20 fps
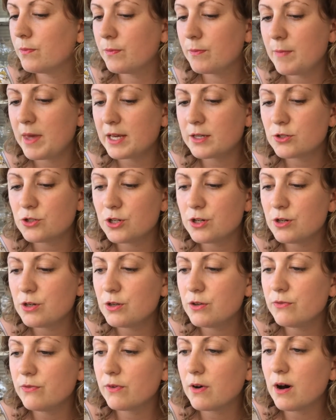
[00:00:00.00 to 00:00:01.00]
make sure
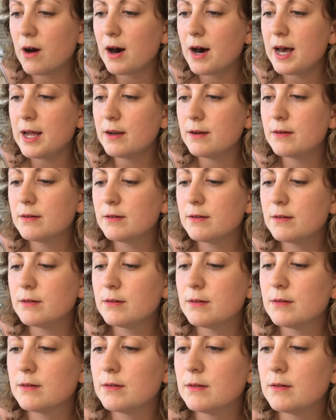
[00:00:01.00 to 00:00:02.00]
you've got
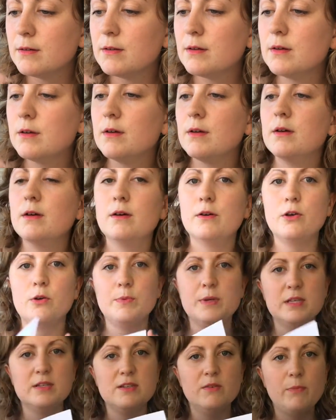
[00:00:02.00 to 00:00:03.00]
your
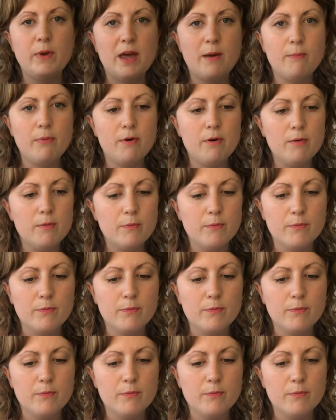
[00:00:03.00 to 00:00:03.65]
piece of paper.